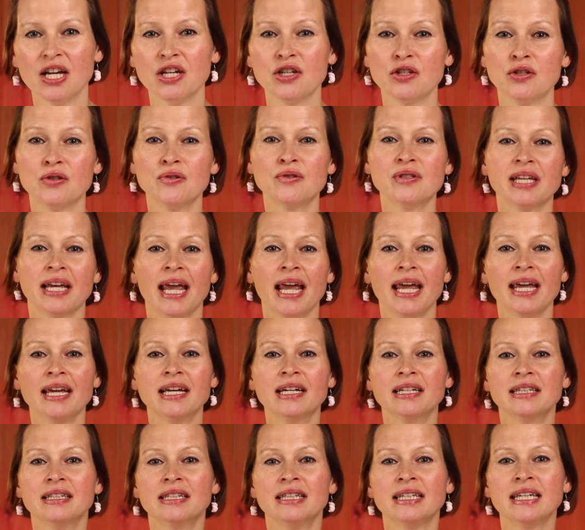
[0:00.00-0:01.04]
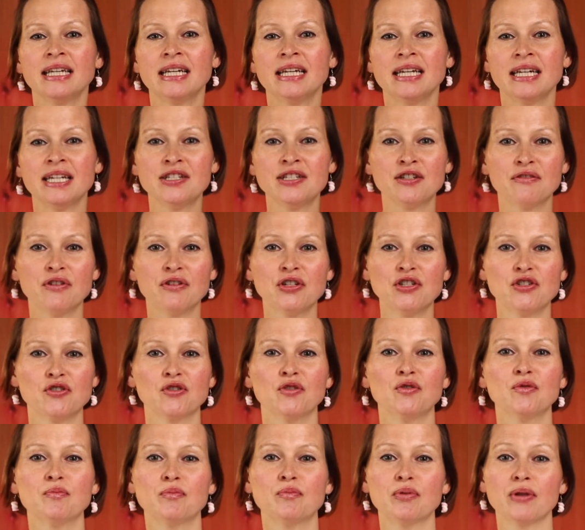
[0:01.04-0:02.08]
You take the
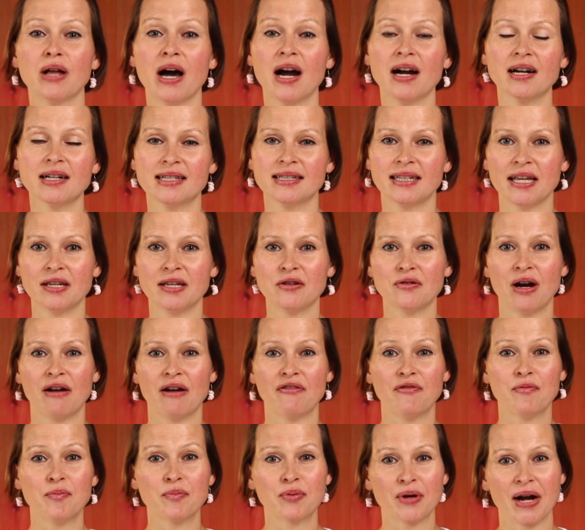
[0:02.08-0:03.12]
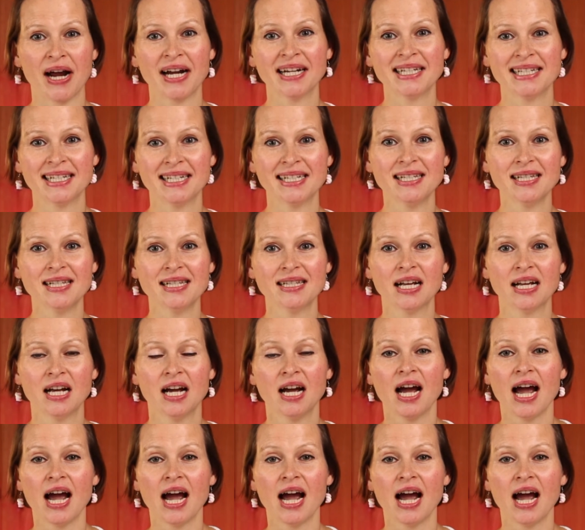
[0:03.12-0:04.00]
individual blocks that you have practiced